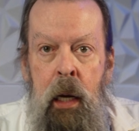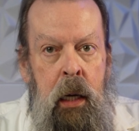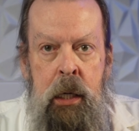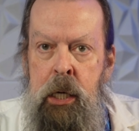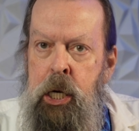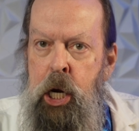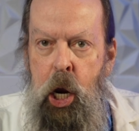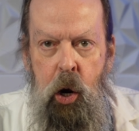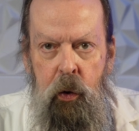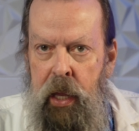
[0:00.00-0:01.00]

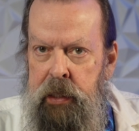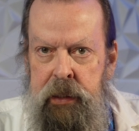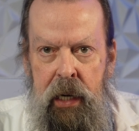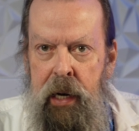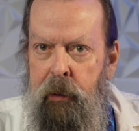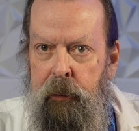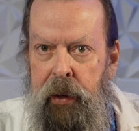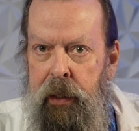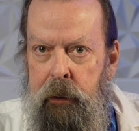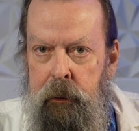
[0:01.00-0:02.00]
No, that's not how it went.